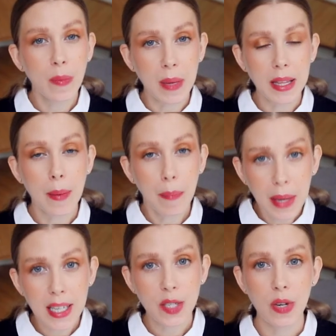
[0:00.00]
for me the
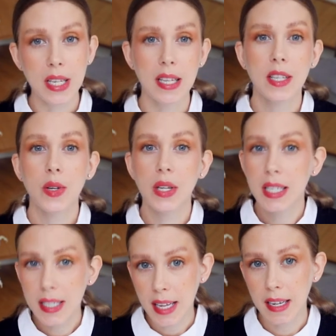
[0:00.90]
biggest reason to
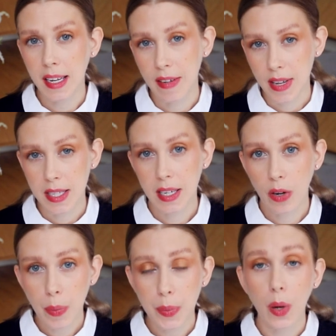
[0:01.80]
instead invest in
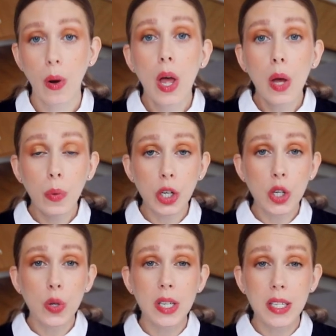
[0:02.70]
crypto,
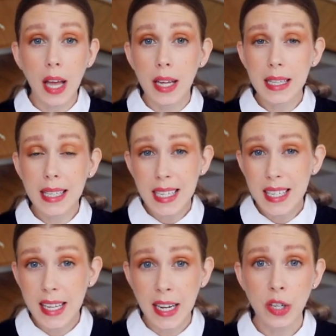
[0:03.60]
which uses a
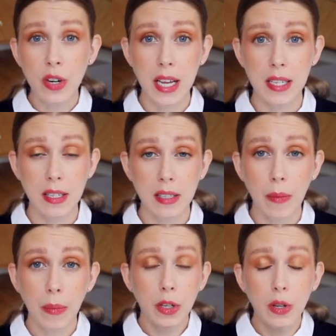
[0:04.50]
decentralized
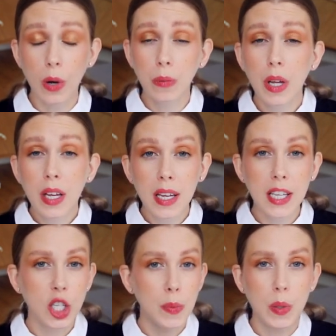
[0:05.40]
system, you know,
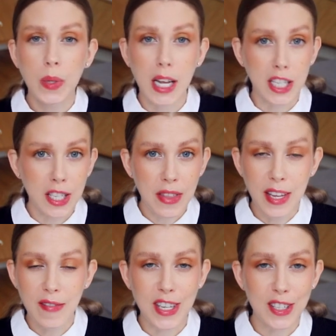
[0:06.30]
It's just between us,
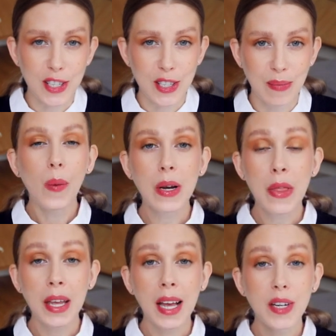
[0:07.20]
the investors. One
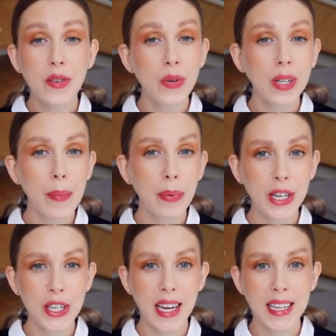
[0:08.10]
thing I truly
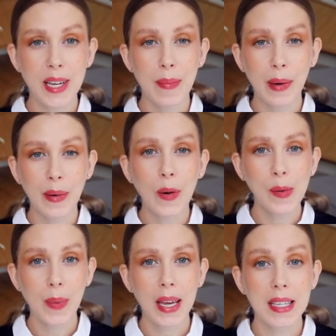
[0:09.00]
appreciate about
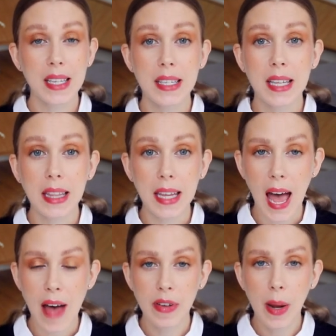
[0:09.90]
Coinbase is that they
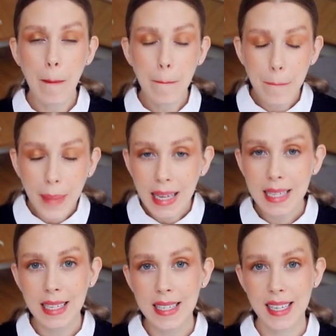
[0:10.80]
have an
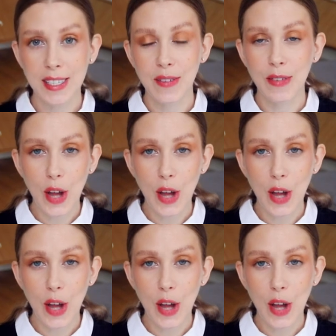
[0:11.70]
amazing set of